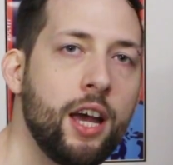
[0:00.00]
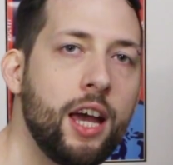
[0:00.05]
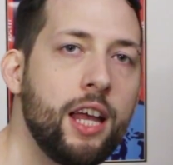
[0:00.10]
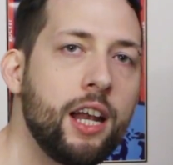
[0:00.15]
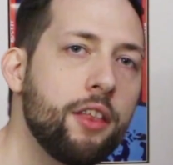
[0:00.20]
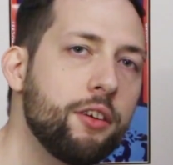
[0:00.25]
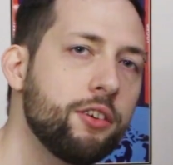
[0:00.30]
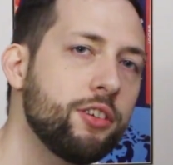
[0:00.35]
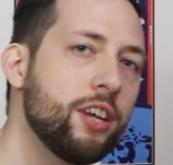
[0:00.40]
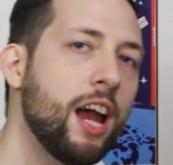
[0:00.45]

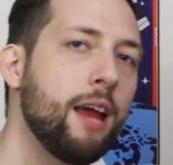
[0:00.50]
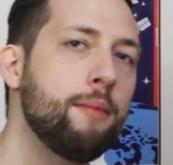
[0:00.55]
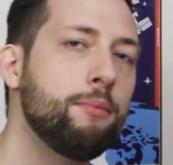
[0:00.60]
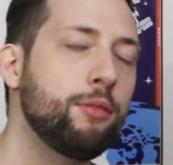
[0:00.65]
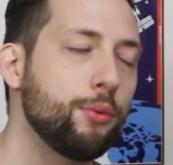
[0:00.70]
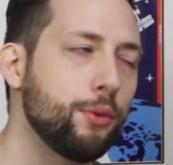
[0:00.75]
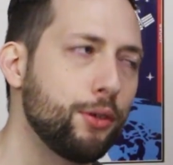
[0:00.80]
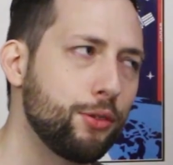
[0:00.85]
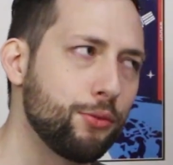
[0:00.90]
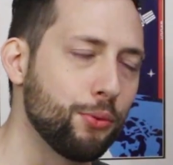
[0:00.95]
and other
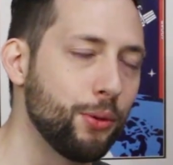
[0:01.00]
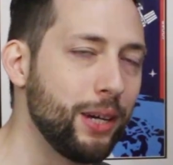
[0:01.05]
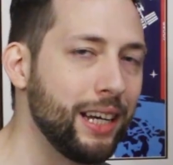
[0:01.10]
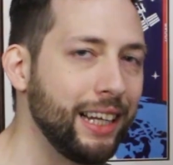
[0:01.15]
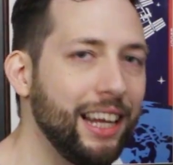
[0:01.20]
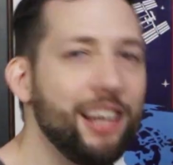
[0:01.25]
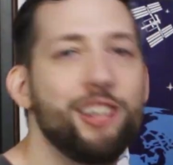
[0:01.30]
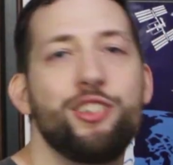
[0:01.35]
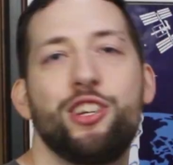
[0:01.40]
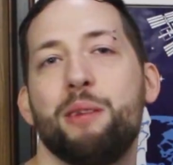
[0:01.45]
times it was
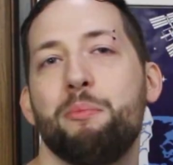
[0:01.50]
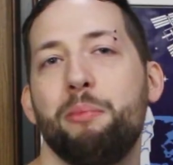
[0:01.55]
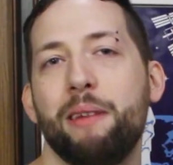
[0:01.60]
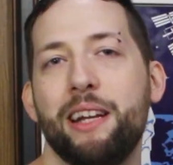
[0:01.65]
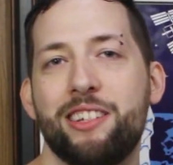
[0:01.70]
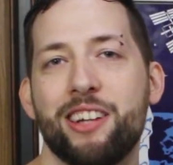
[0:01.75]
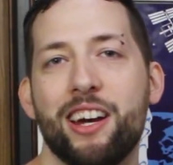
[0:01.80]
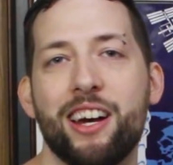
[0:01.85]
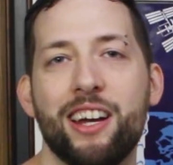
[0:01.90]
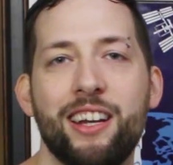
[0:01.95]
really
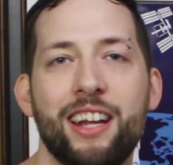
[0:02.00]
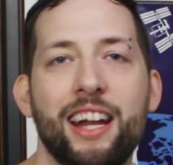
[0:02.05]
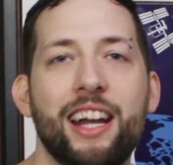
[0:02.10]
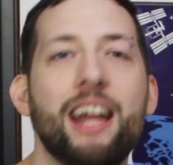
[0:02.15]
cheaply done